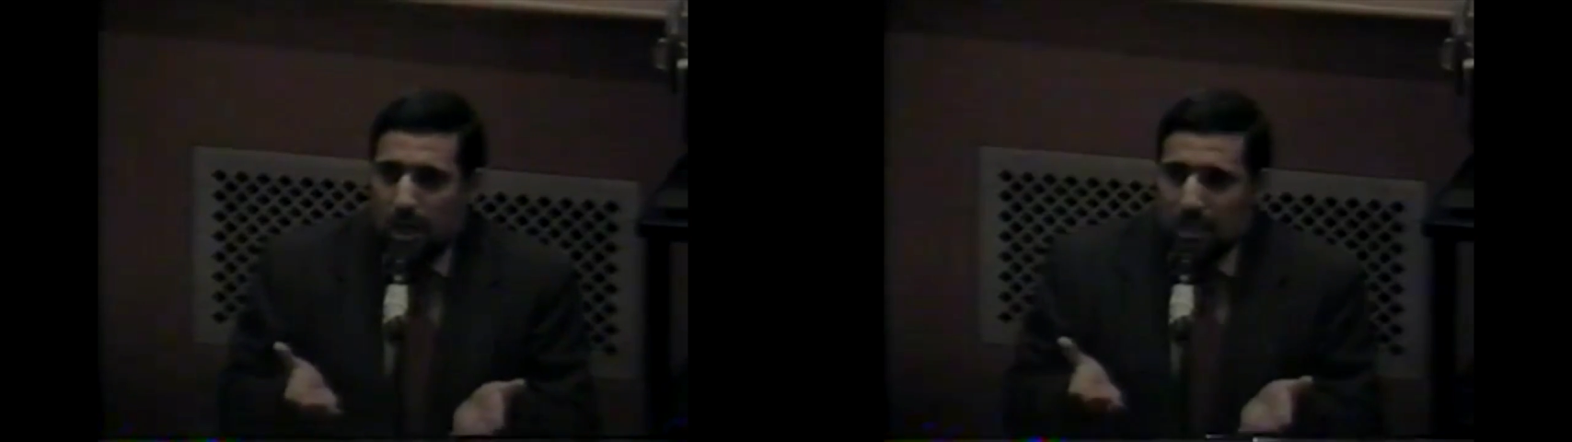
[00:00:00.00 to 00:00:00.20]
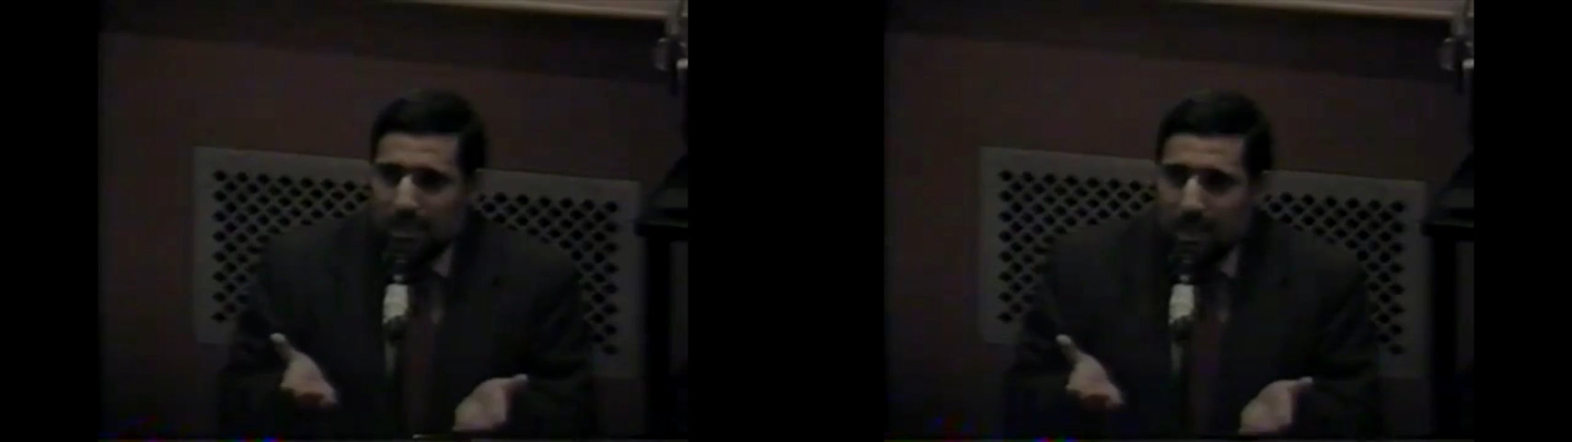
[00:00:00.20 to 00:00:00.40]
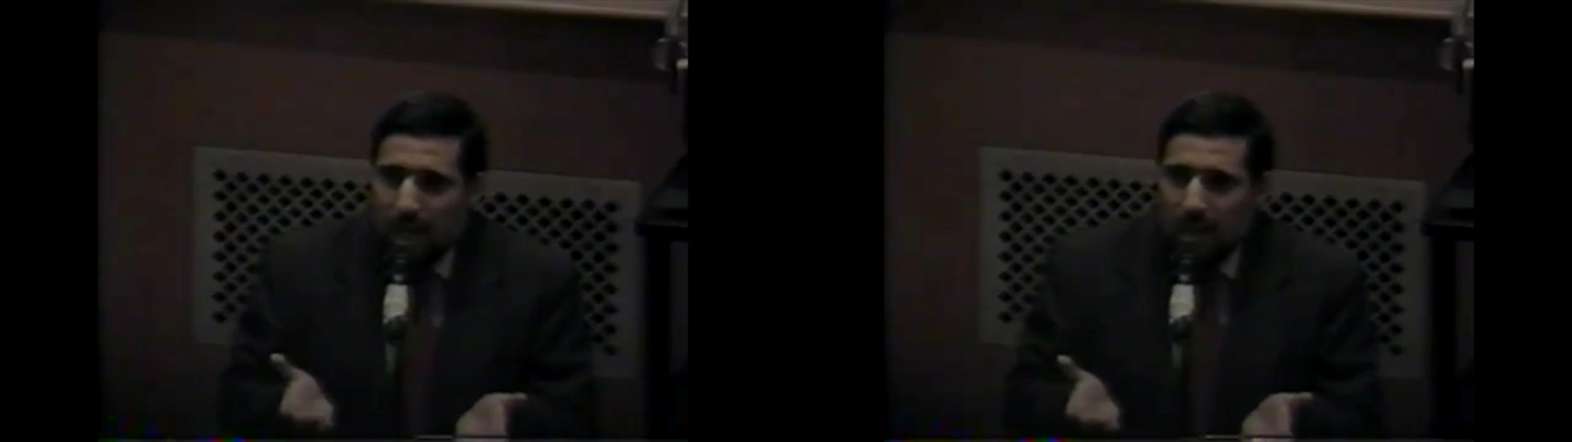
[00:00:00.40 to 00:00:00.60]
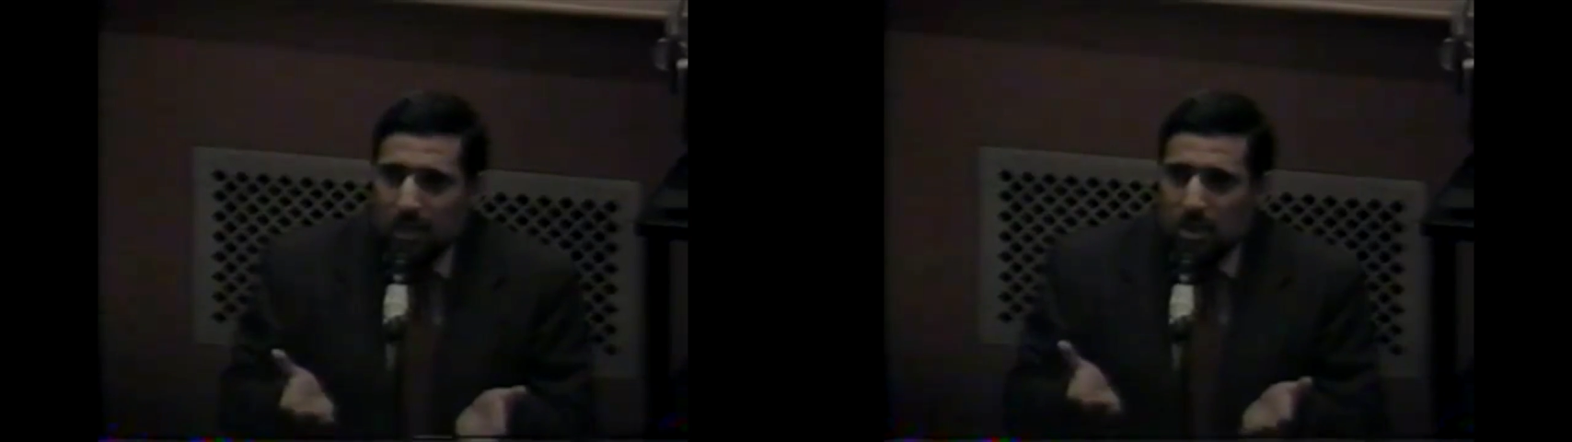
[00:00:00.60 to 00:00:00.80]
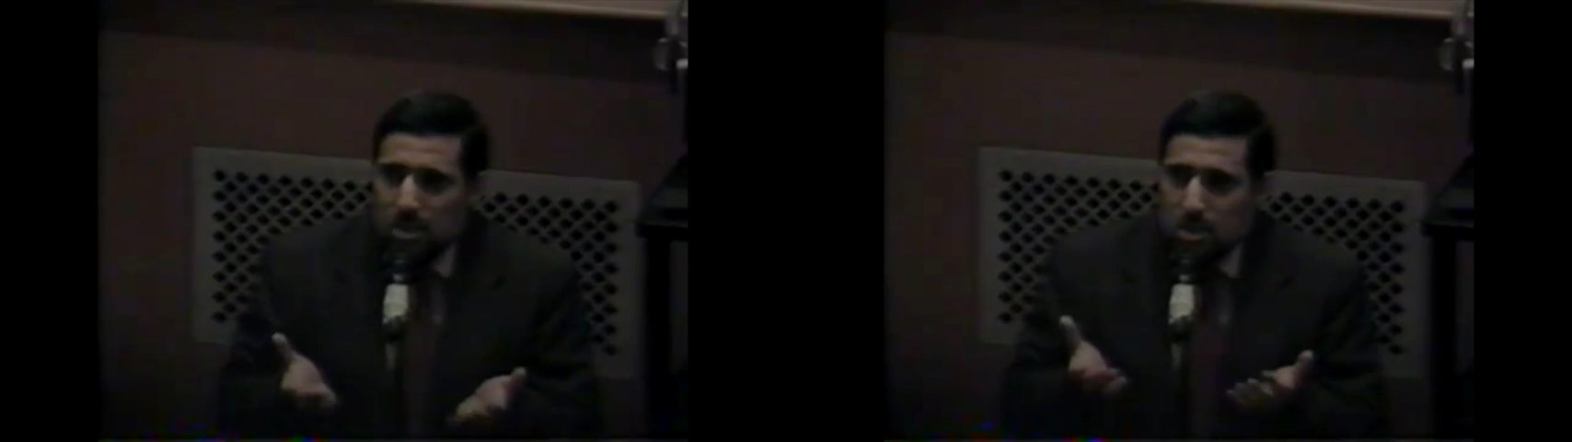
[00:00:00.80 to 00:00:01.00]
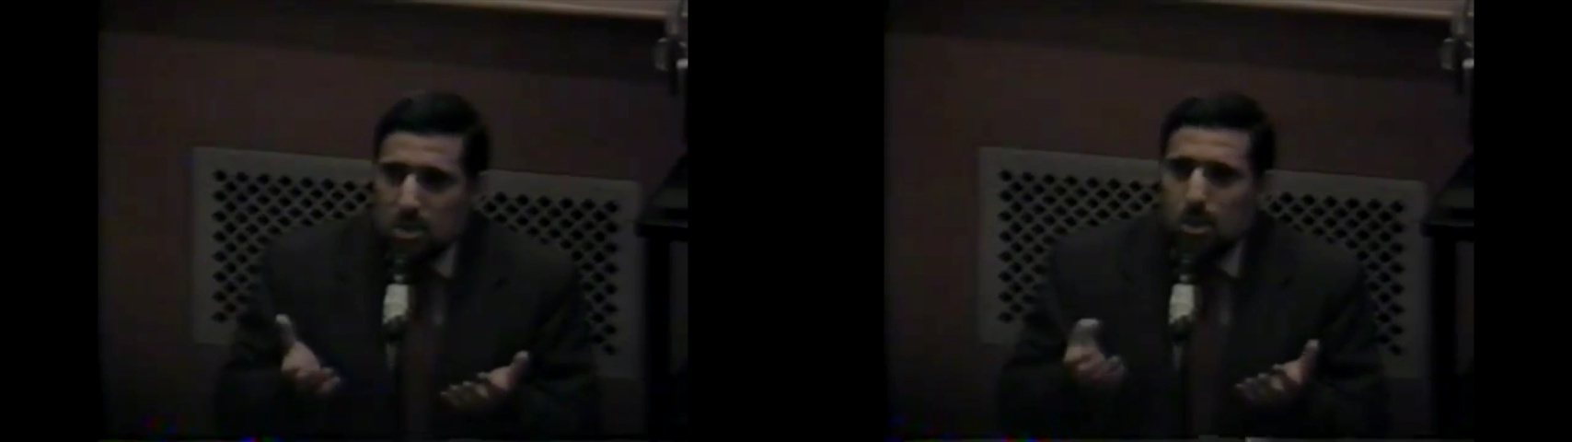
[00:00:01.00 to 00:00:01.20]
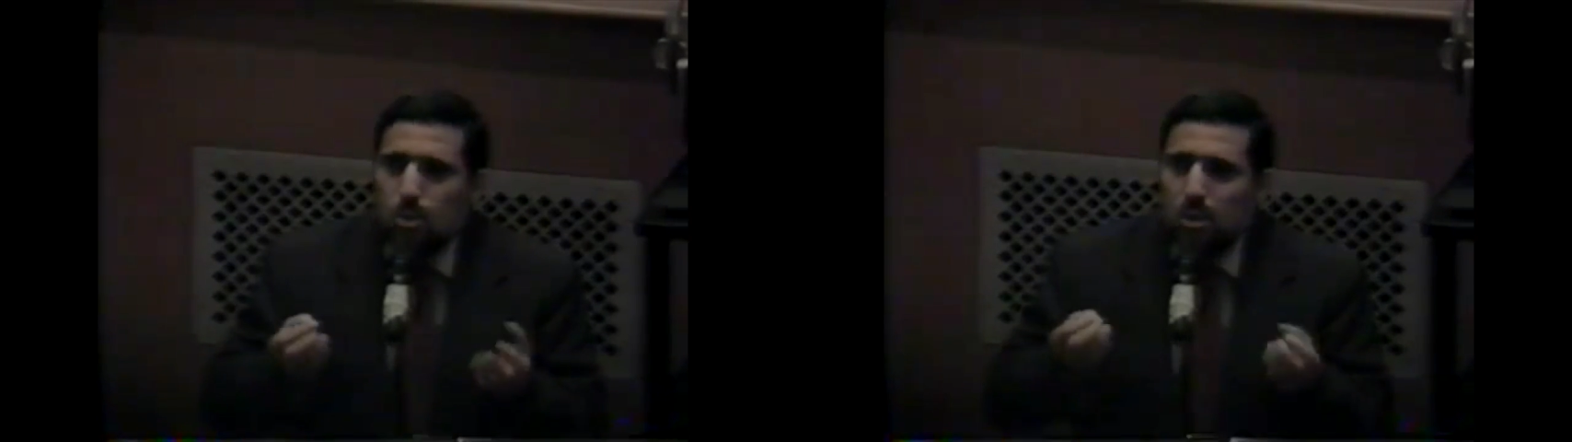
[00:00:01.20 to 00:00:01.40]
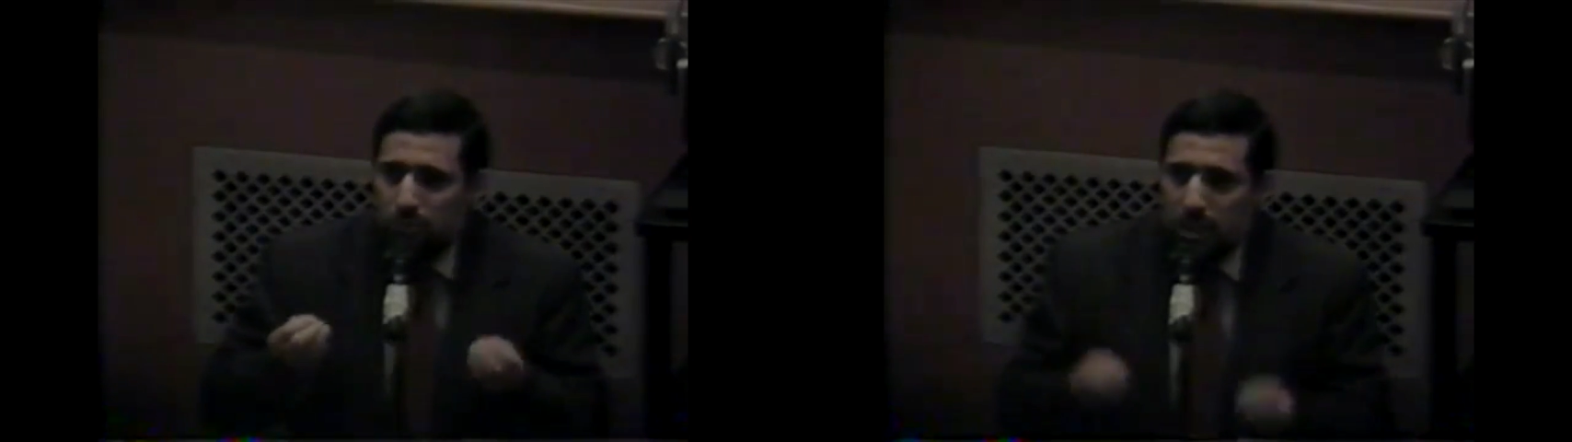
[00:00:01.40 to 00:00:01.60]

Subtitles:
And God saw it